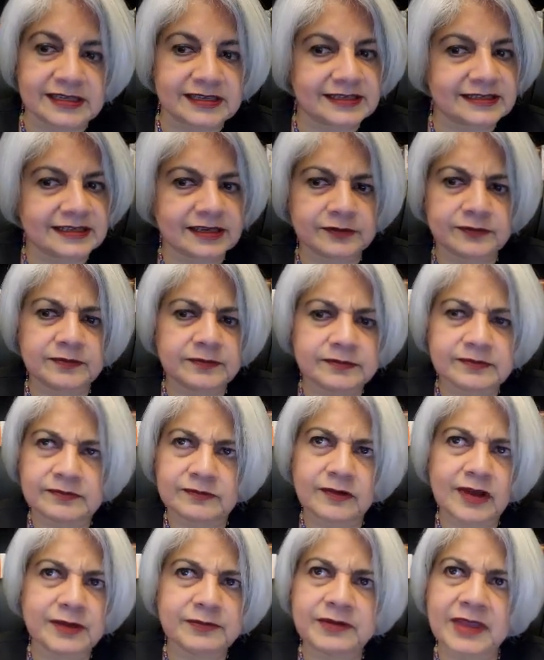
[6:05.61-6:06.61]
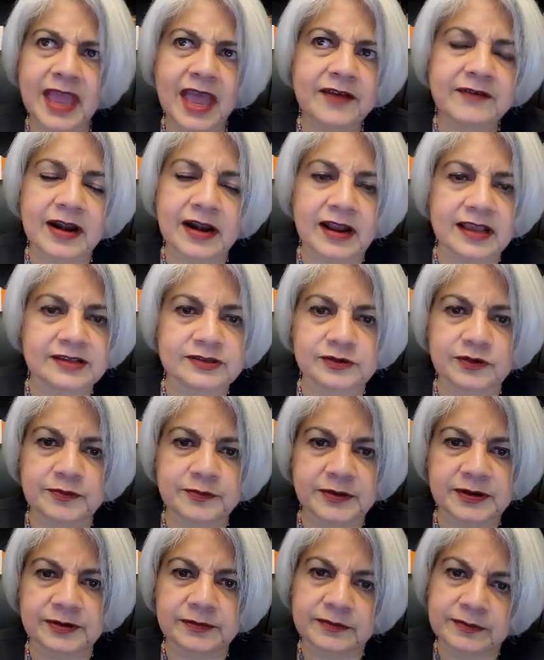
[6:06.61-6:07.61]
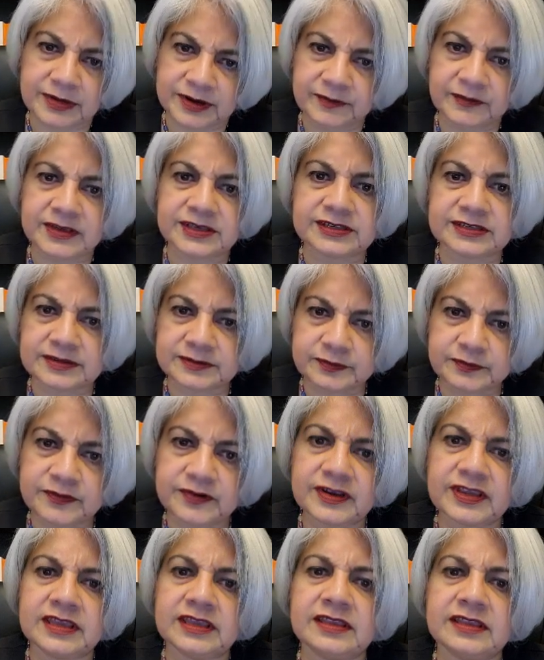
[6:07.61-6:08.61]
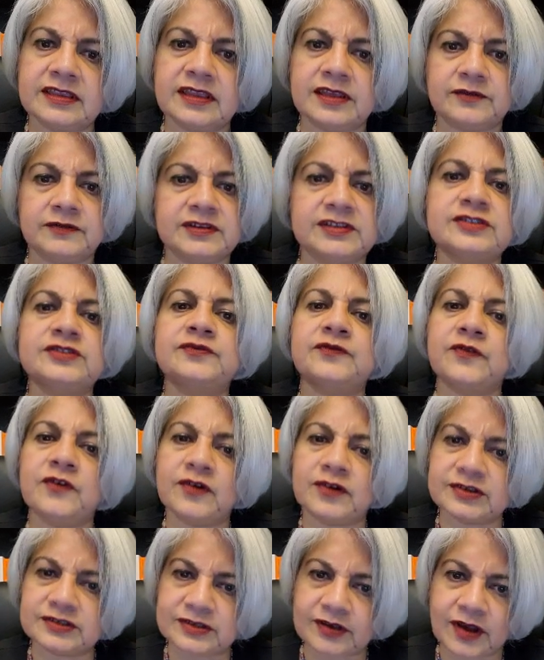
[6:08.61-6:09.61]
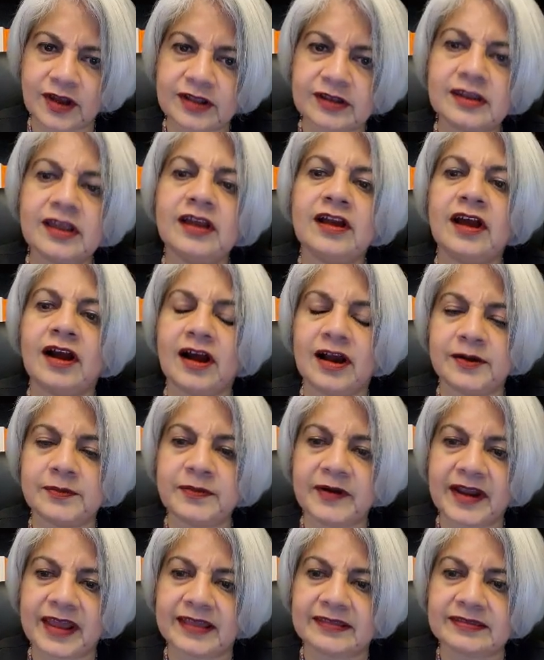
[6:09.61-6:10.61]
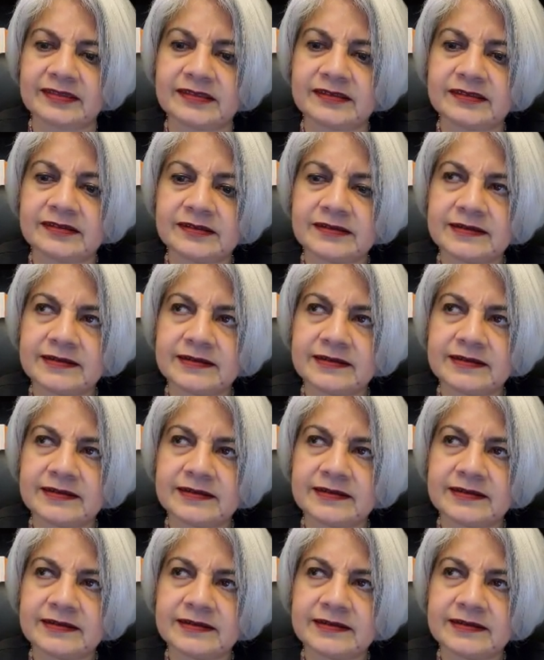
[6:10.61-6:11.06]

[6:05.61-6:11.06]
And he said, well, we have our eyes open, but we just breathe and we just focus on our breath.